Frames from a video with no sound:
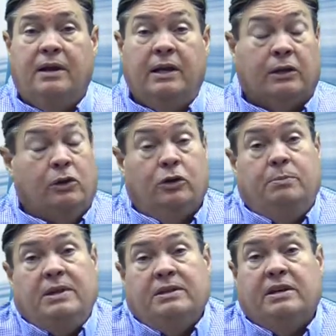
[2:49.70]
It could
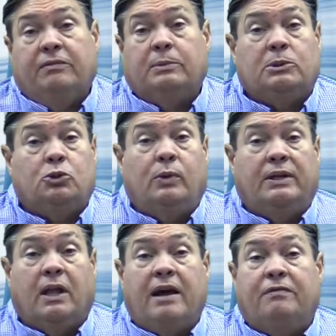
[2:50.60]
be the difference
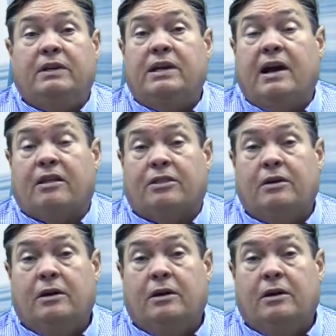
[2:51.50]
between life and death,